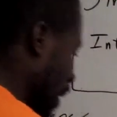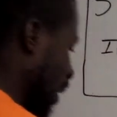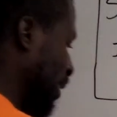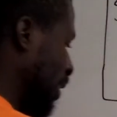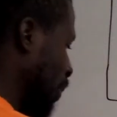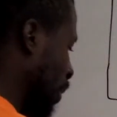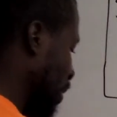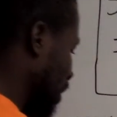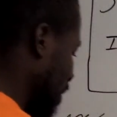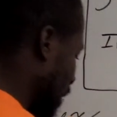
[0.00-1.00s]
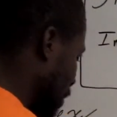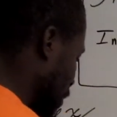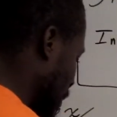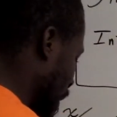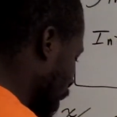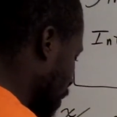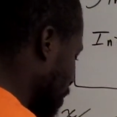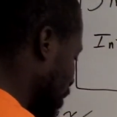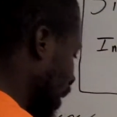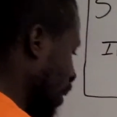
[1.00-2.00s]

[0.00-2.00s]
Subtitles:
and that's equal to the $73.